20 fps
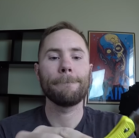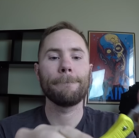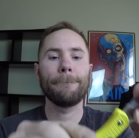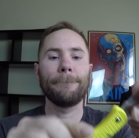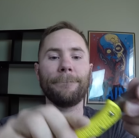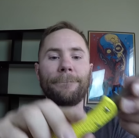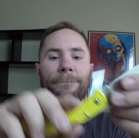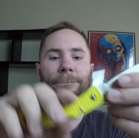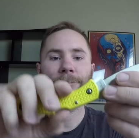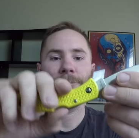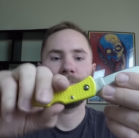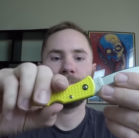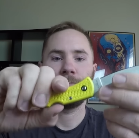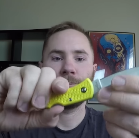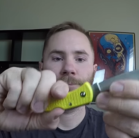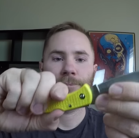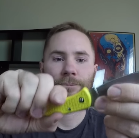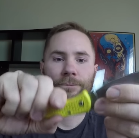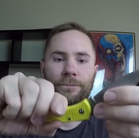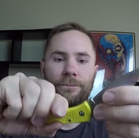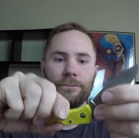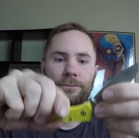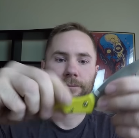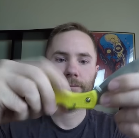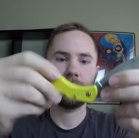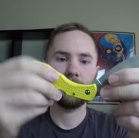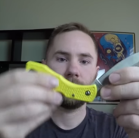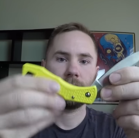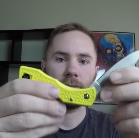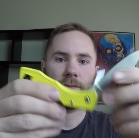
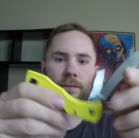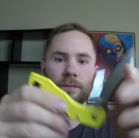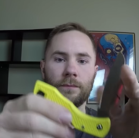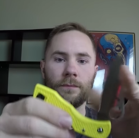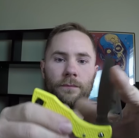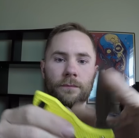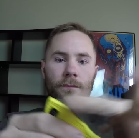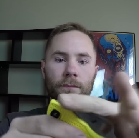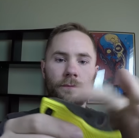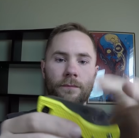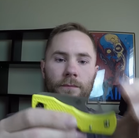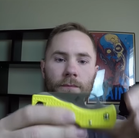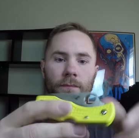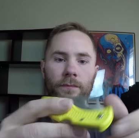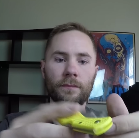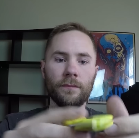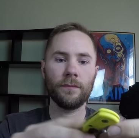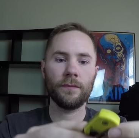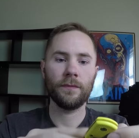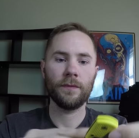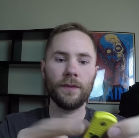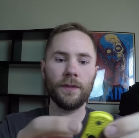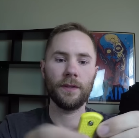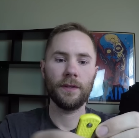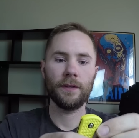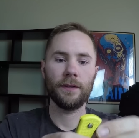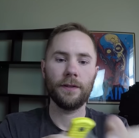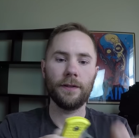(no one is talking)